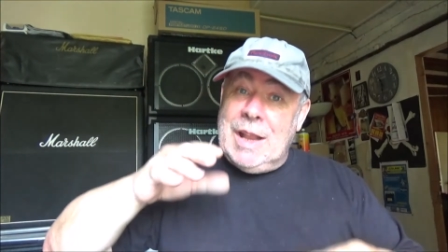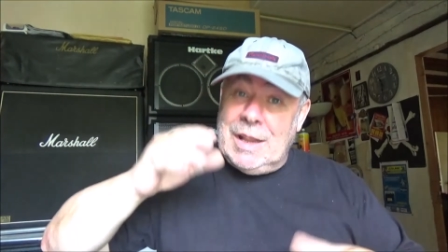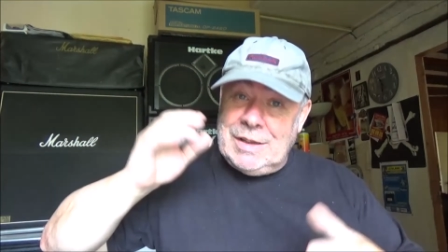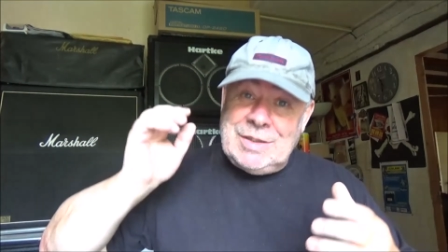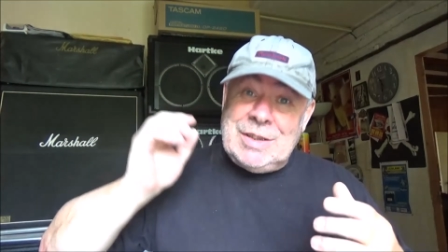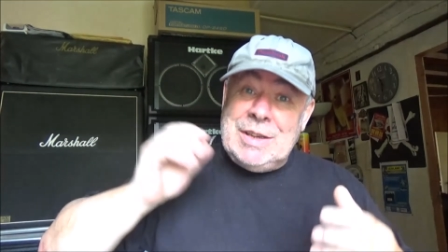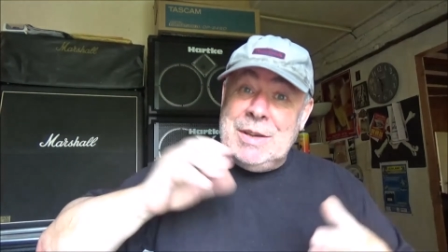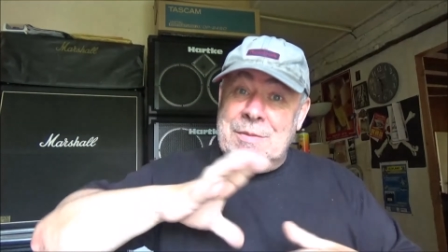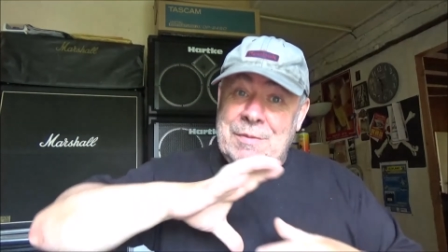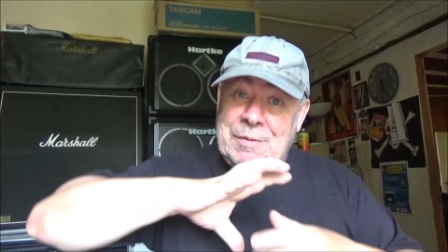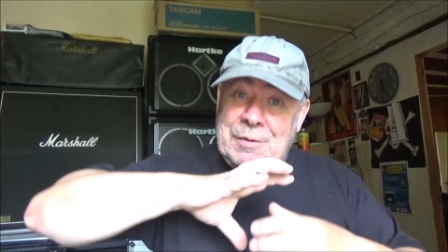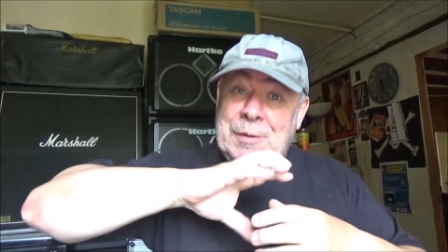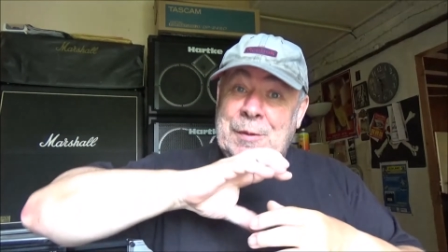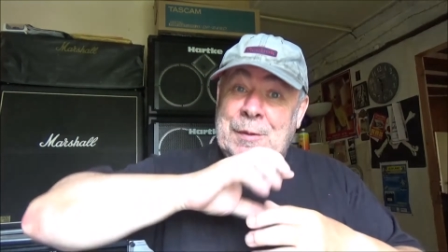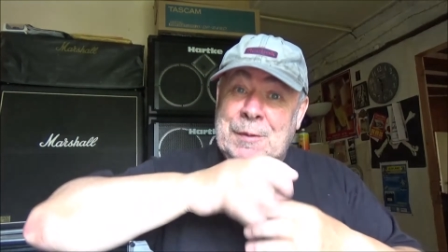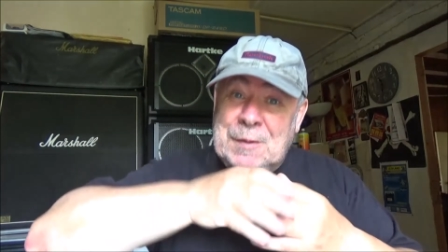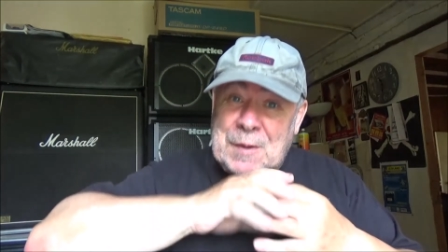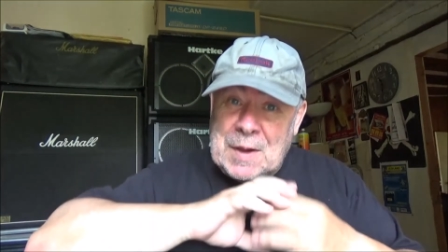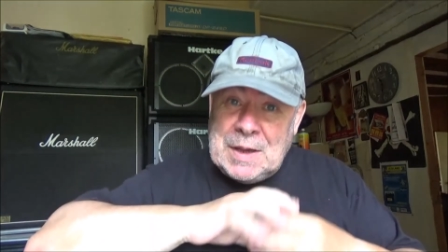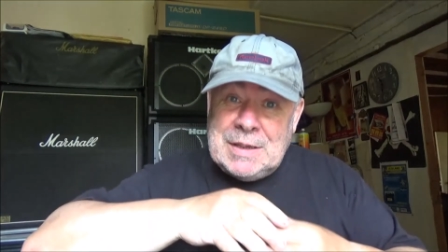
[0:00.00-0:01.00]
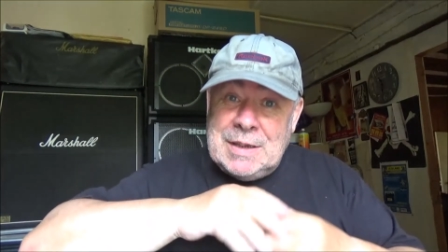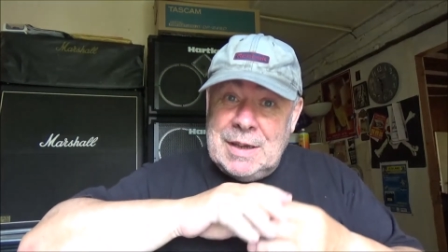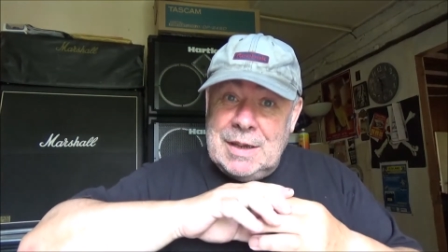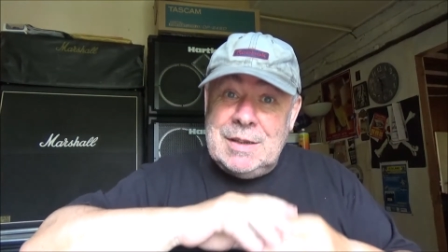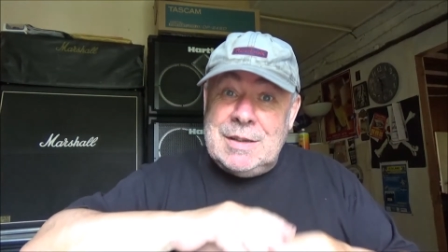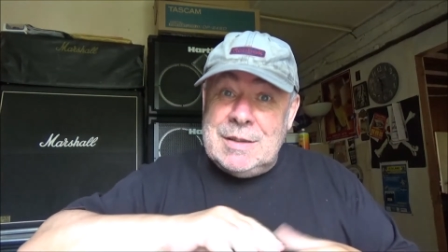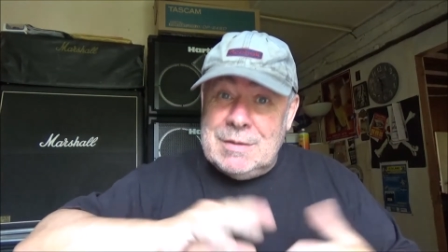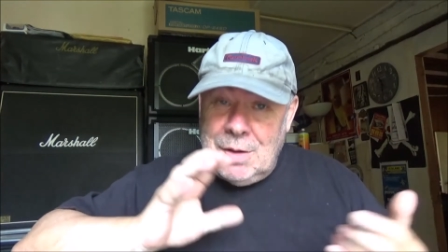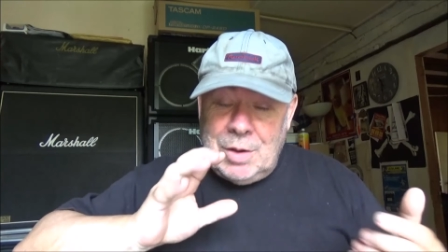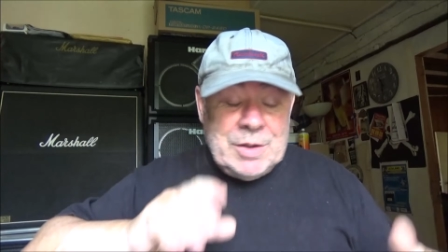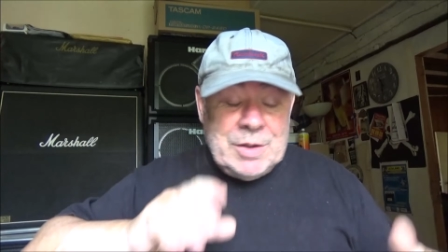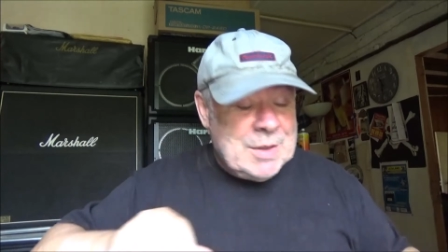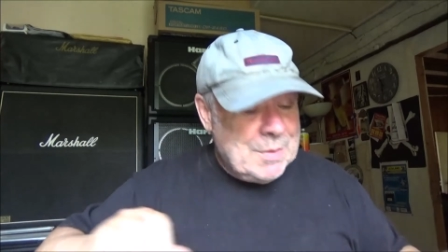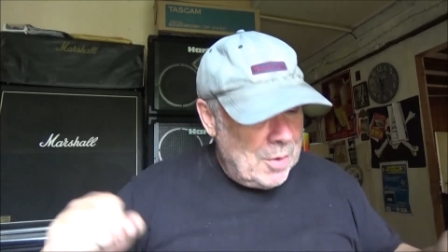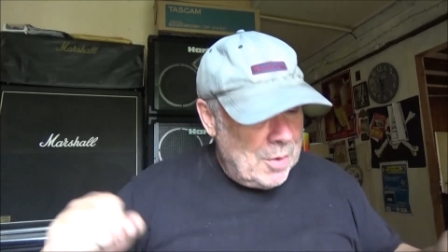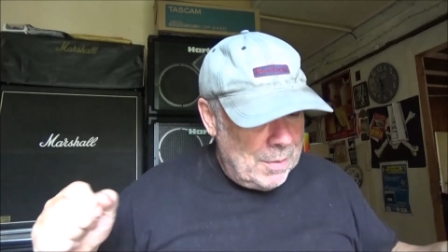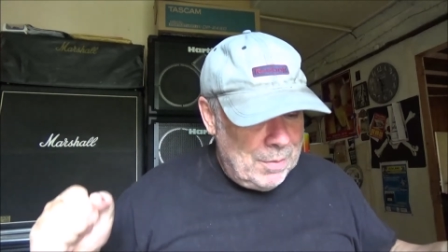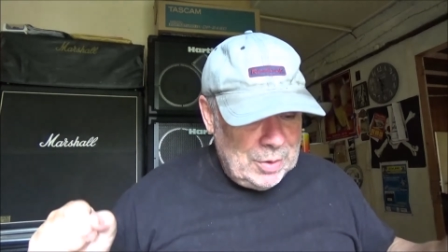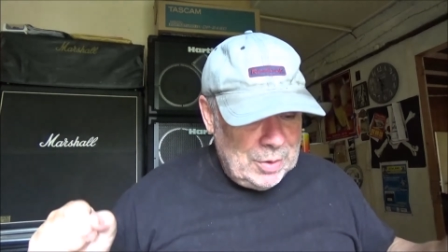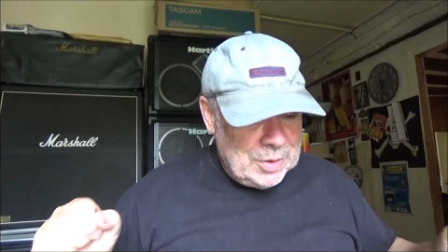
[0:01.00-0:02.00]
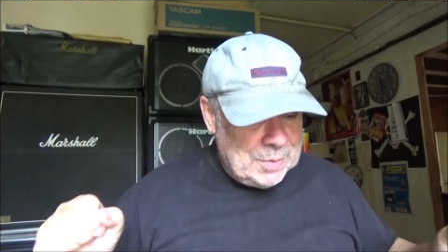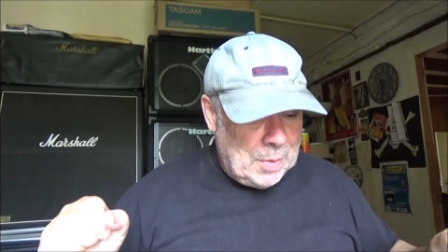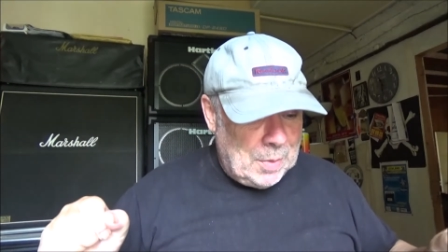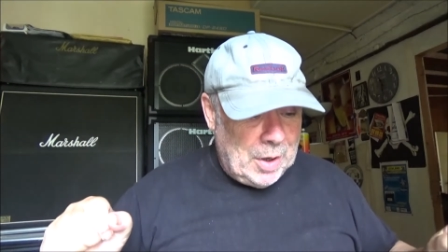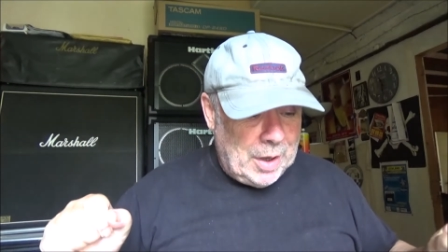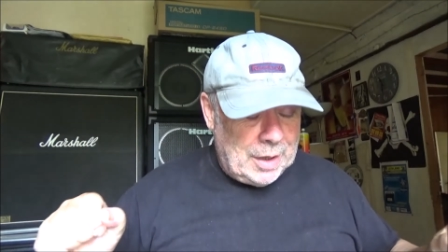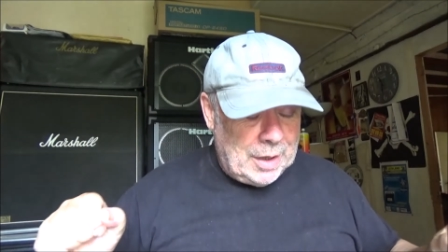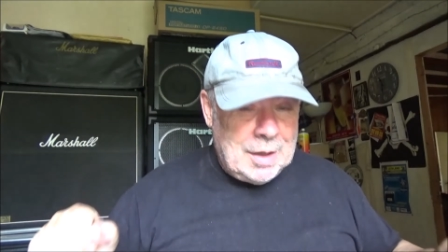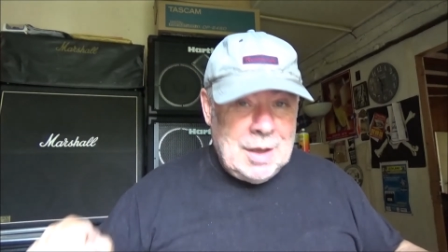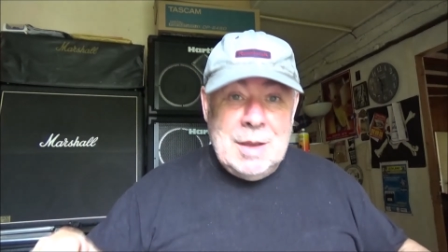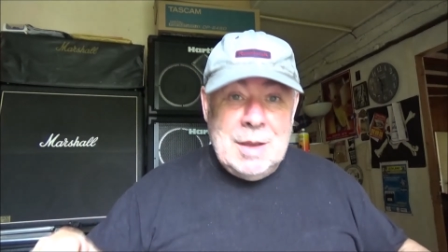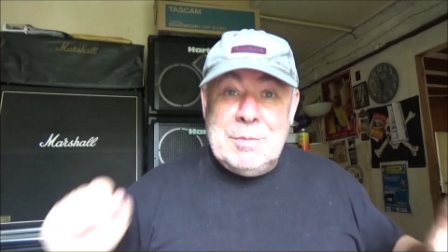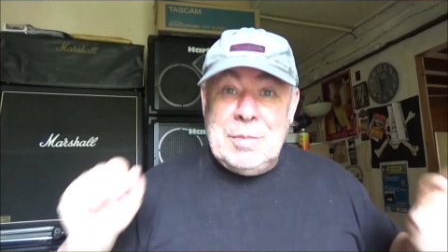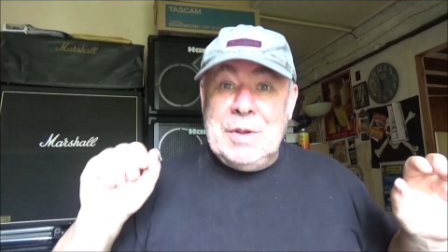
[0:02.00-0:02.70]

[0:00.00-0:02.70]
actually fitted onto my push bike.